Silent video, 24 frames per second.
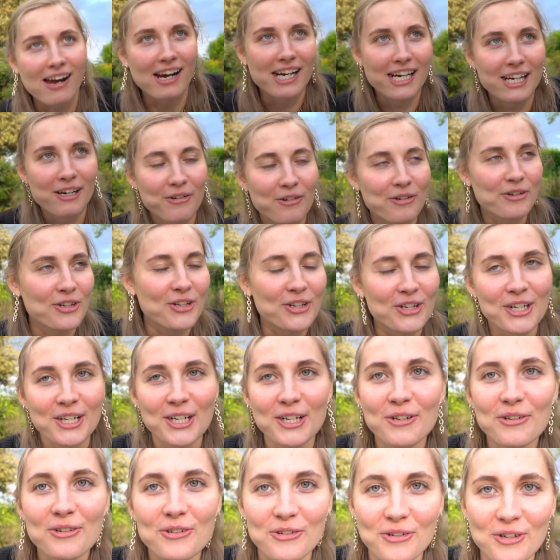I was
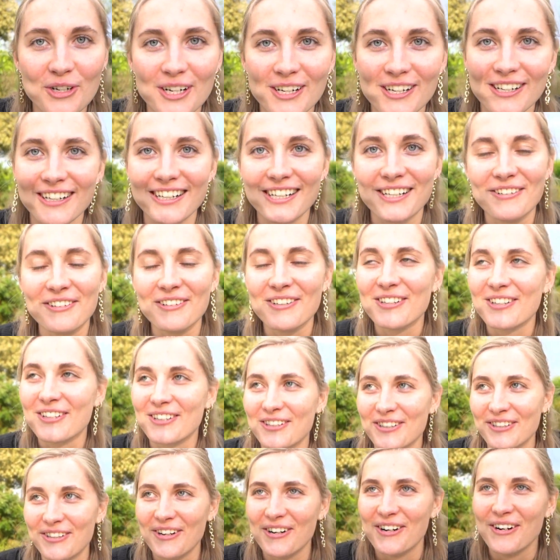so drunk, it was
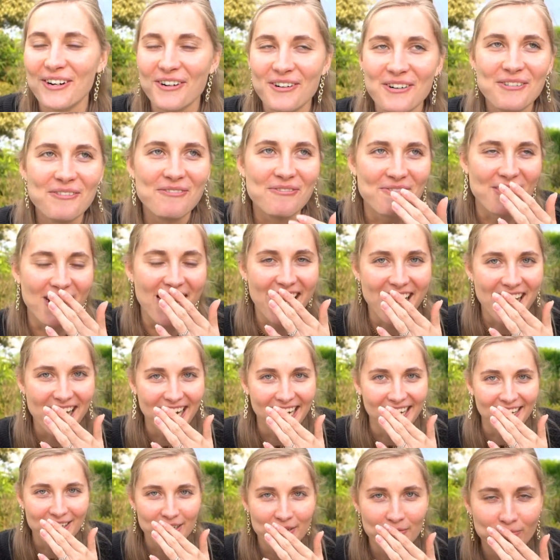so
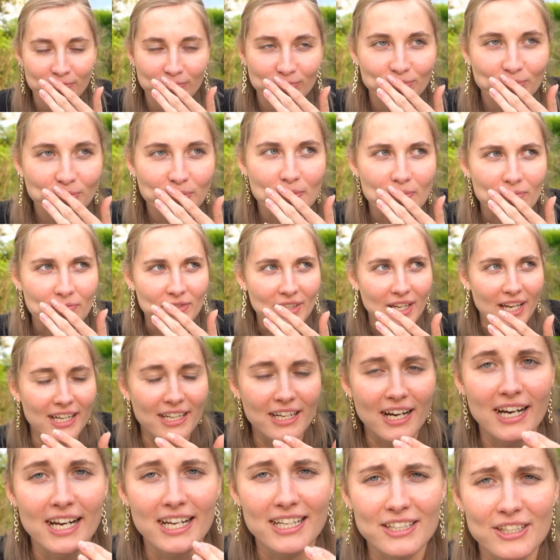bad. And
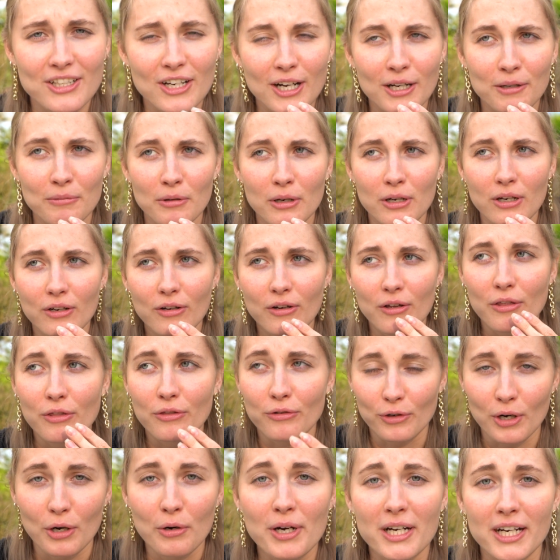I ended up
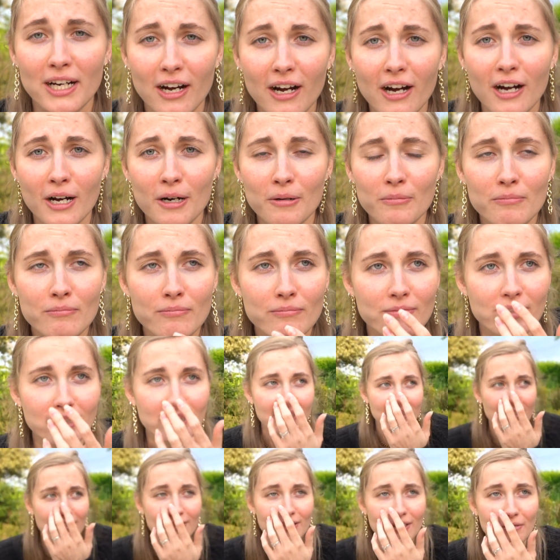throwing up
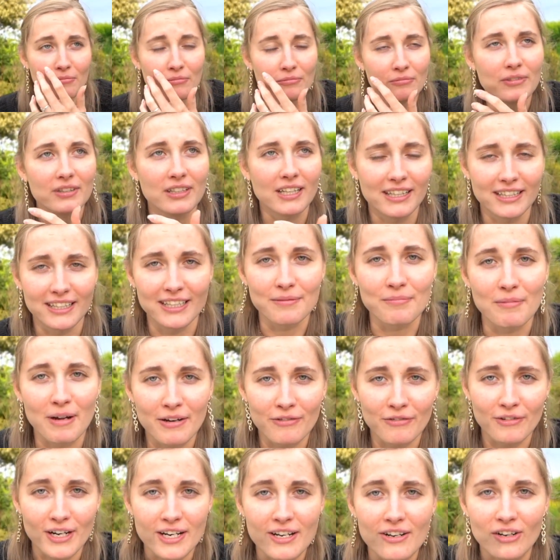in some like in my
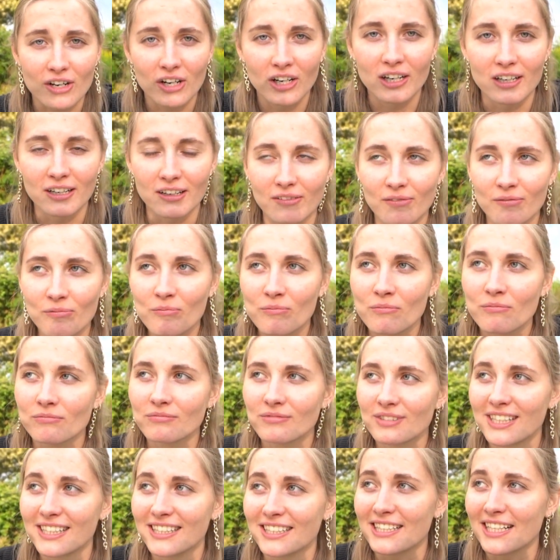friend's garden,
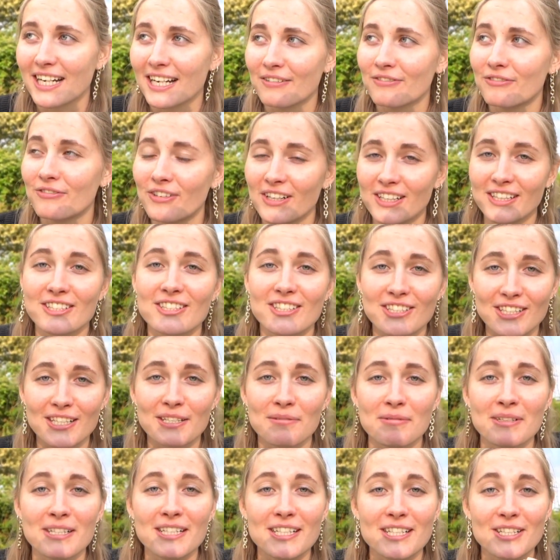and then I fell
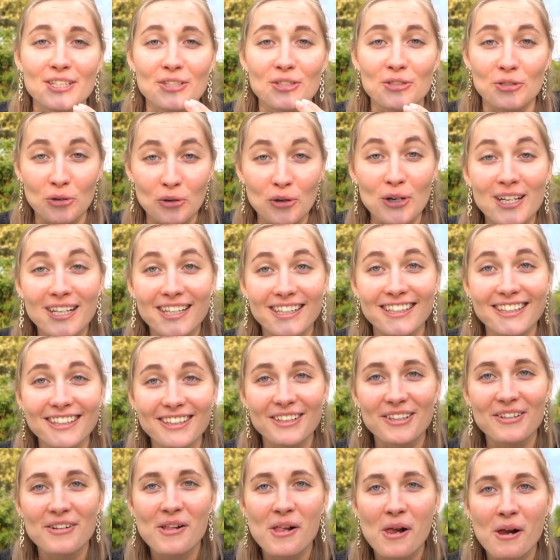asleep in his toilet.